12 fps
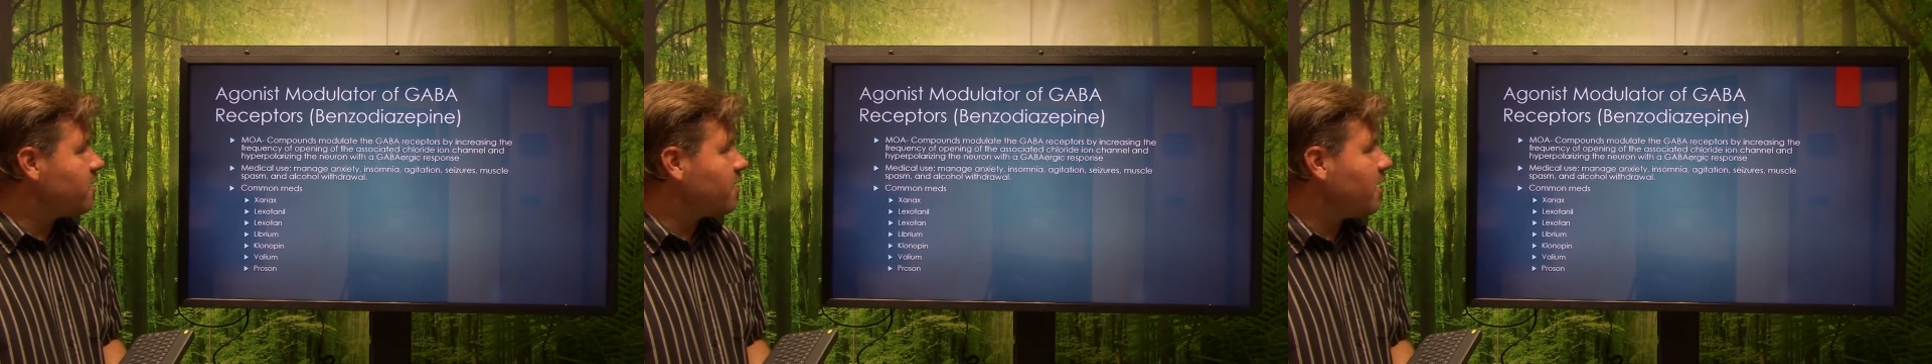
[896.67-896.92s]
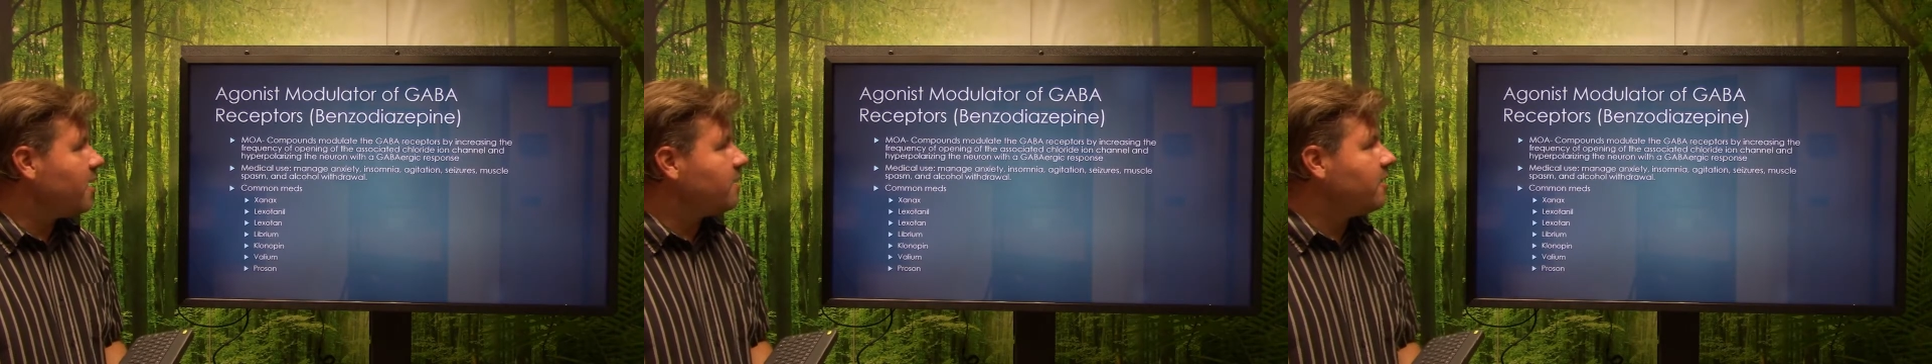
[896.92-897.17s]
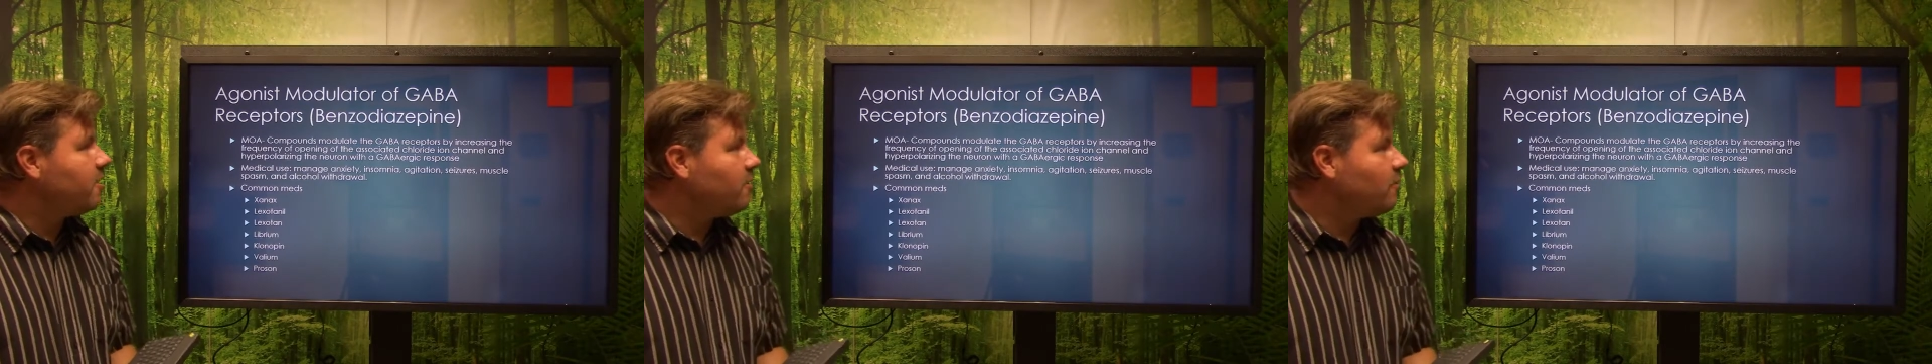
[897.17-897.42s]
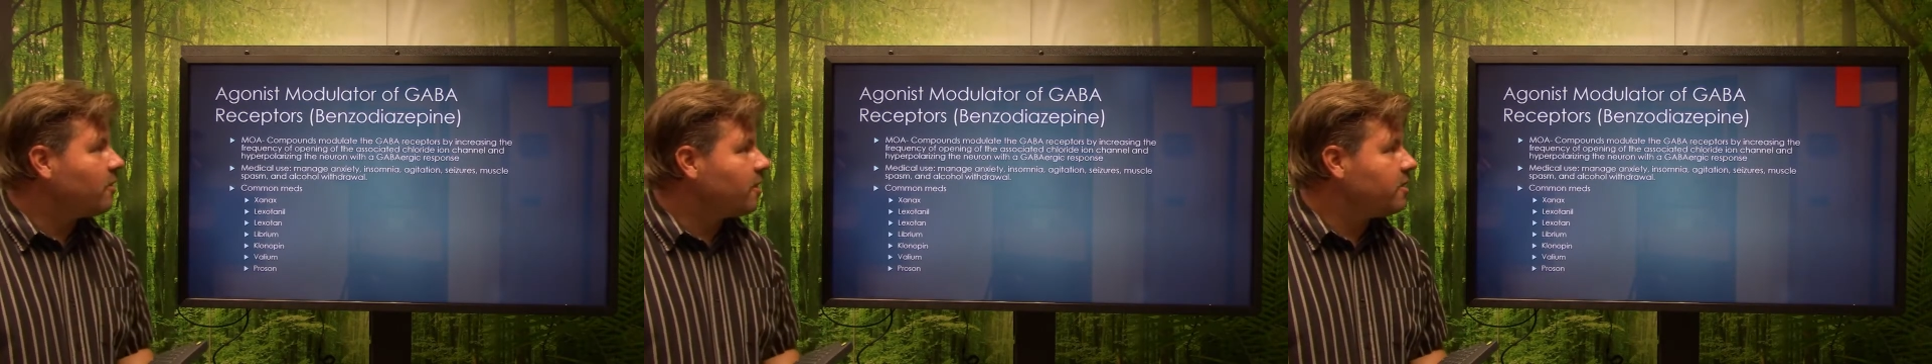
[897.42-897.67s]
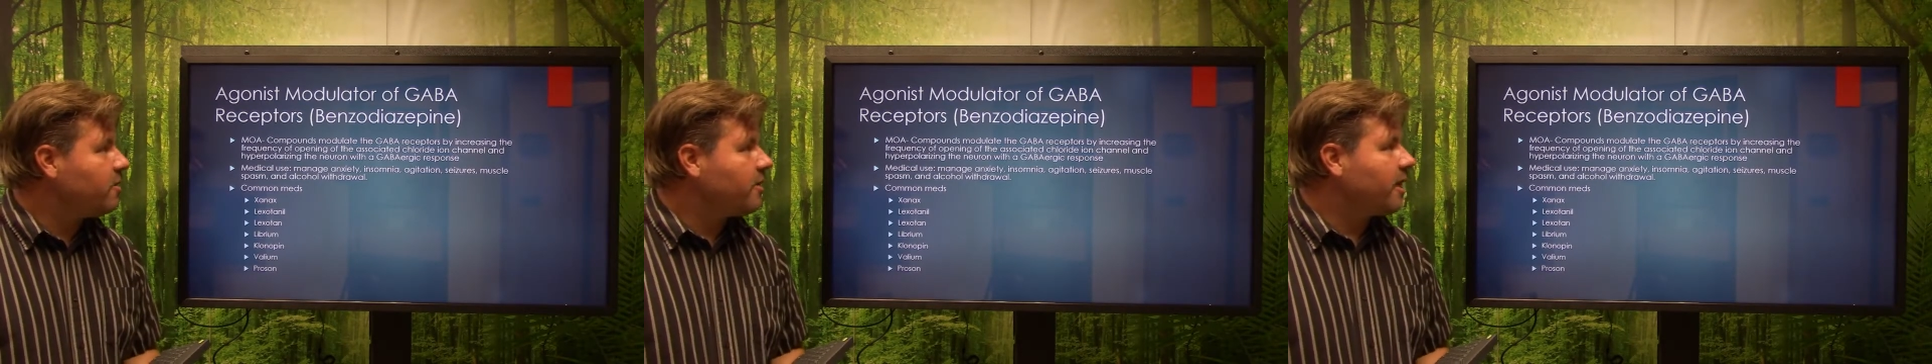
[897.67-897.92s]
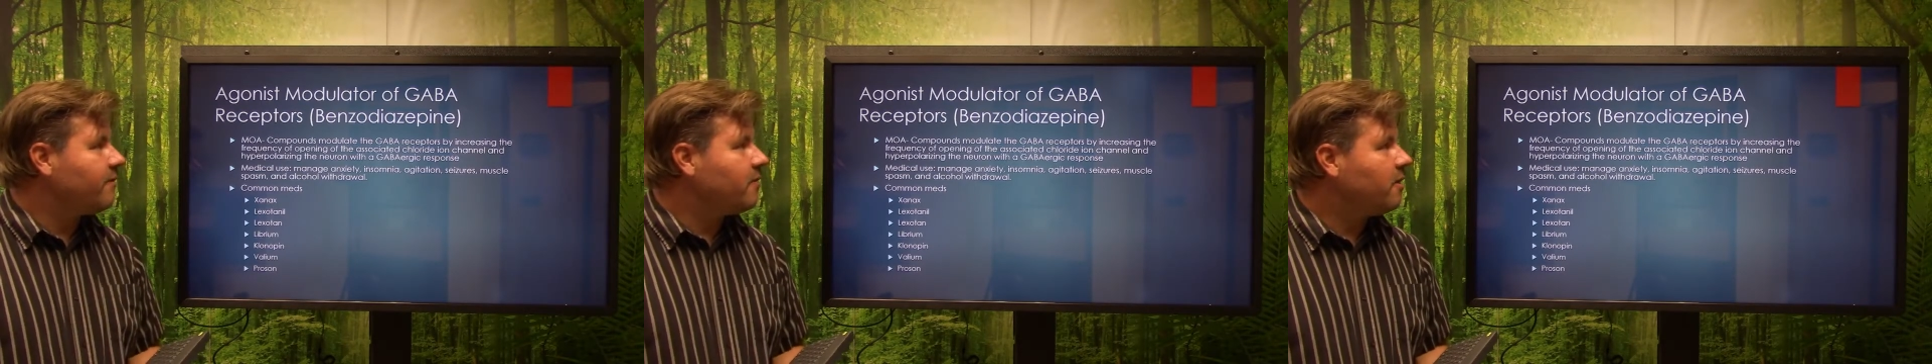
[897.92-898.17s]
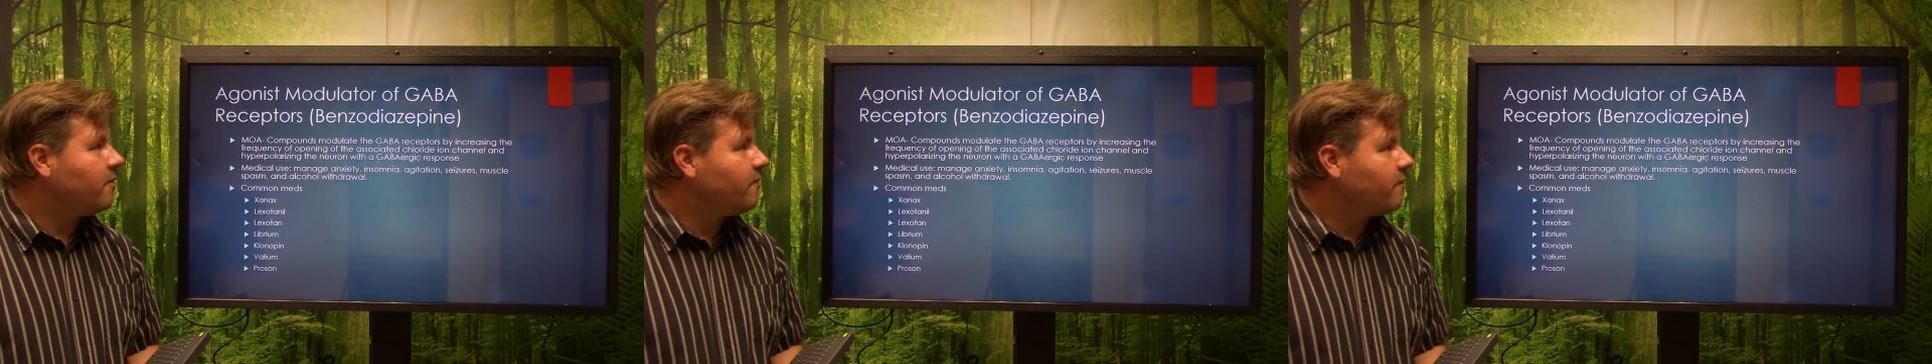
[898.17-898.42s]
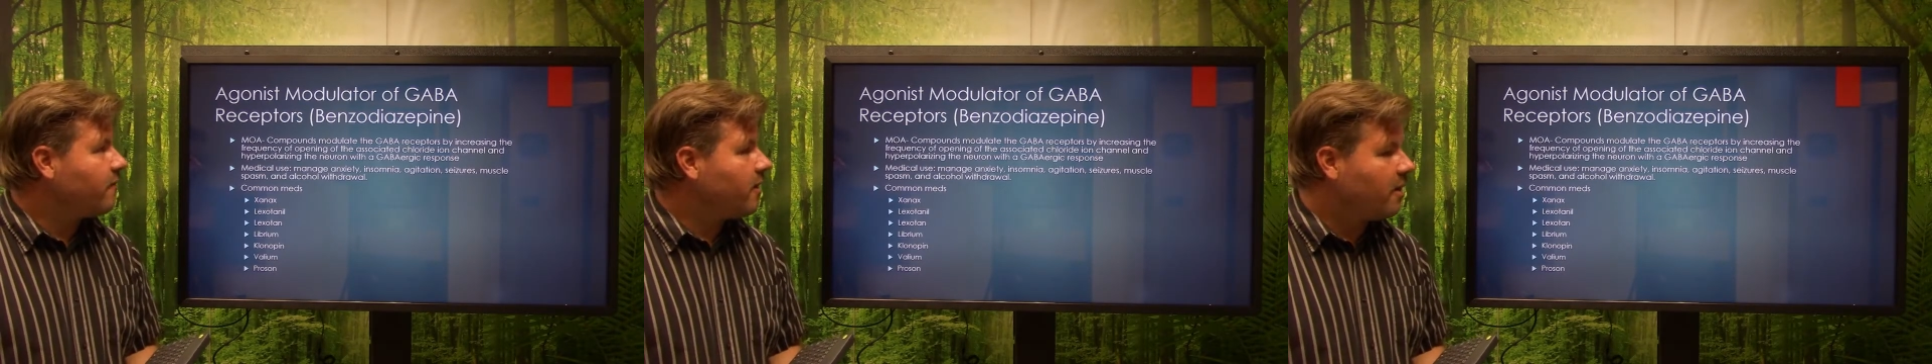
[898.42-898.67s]
sign that you really don't have
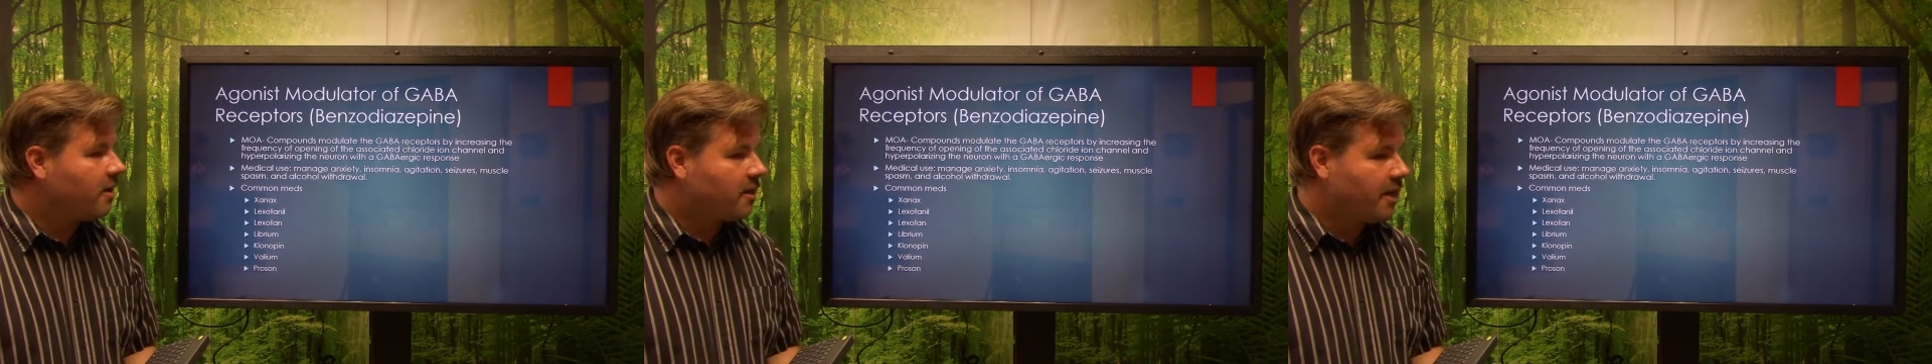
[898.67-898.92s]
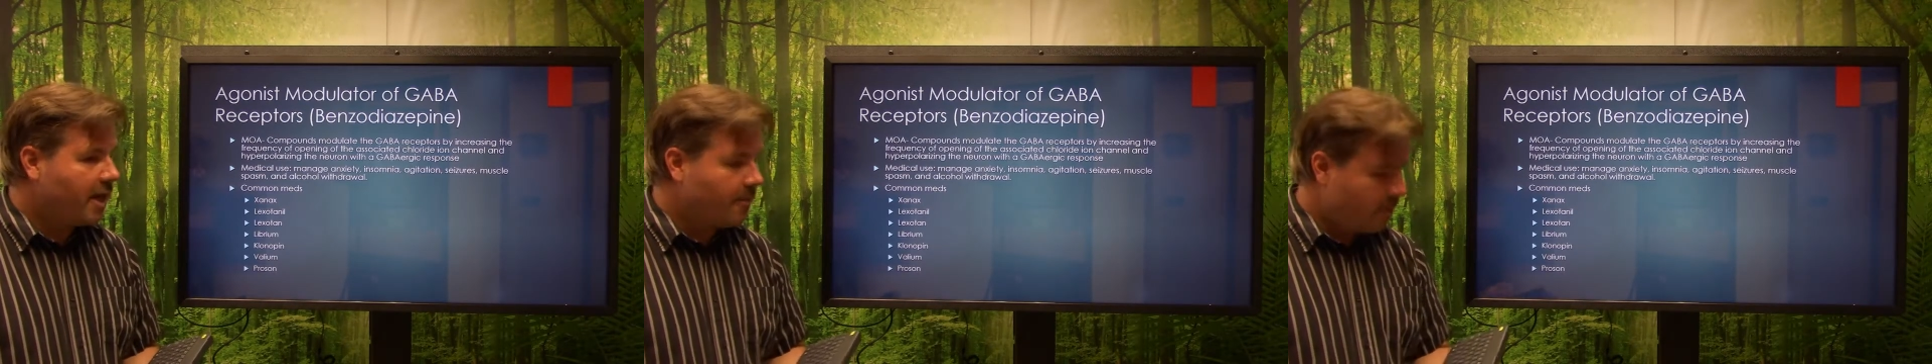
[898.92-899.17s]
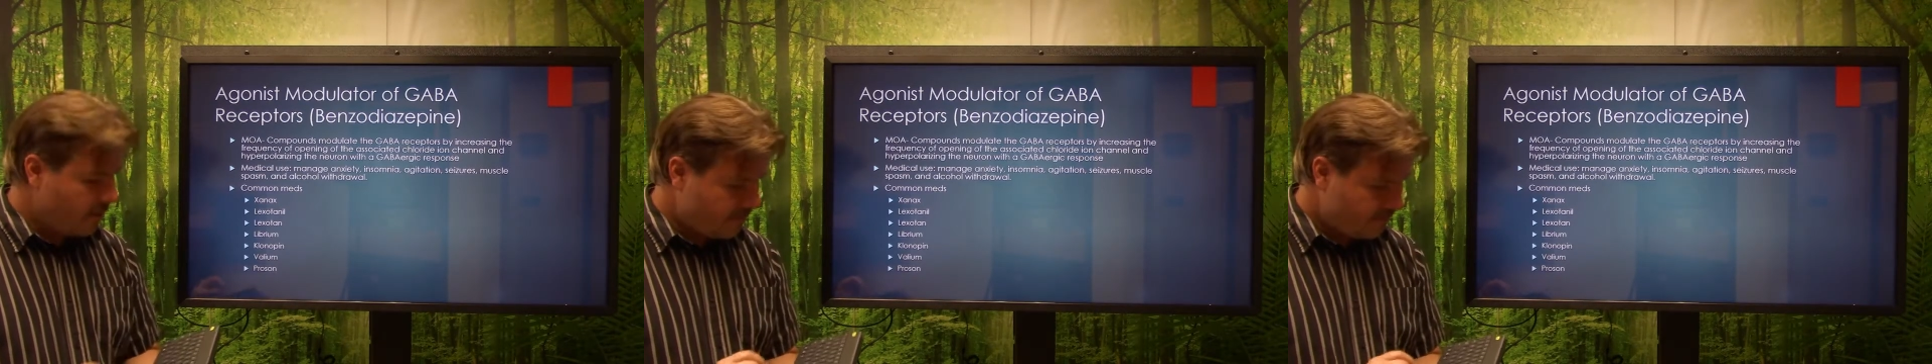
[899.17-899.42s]
enough GABA.